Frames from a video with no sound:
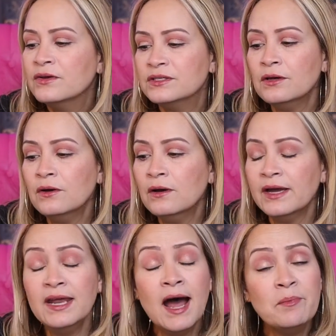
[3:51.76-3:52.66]
So
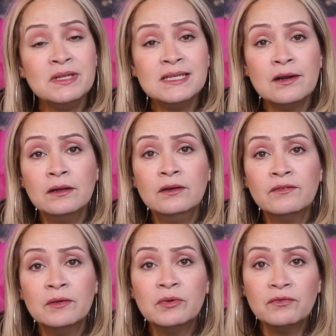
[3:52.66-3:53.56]
it happens that on
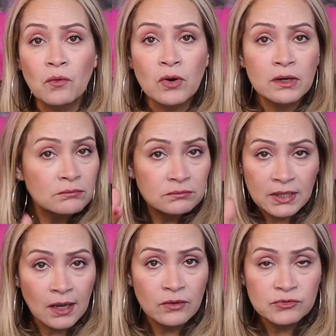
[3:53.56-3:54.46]
November 4,
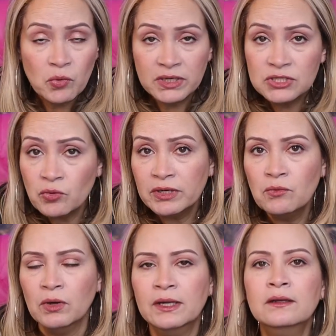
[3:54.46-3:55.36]
now
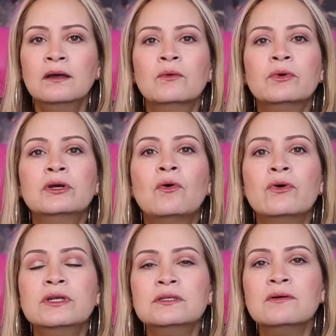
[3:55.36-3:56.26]
2021, we're
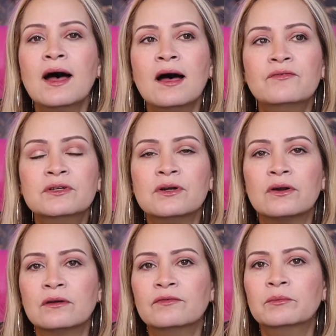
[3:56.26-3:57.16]
going to have the
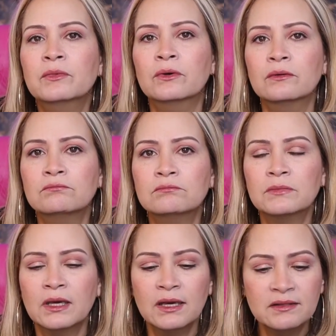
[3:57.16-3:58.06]
dark of the moon.
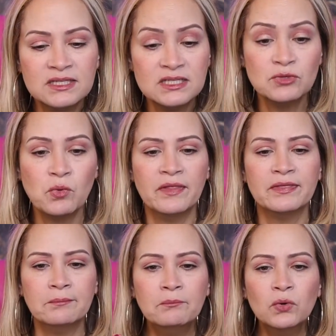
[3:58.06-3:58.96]
Okay, this is when
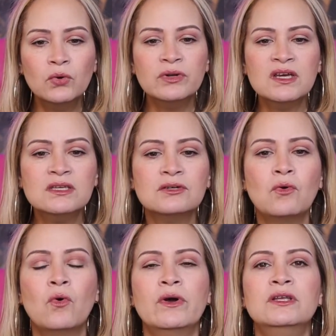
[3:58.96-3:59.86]
the moon is
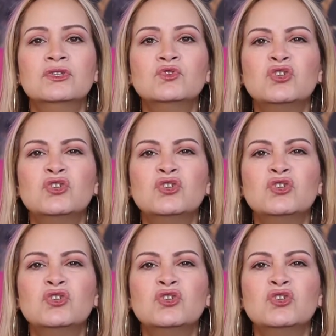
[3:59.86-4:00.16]
going to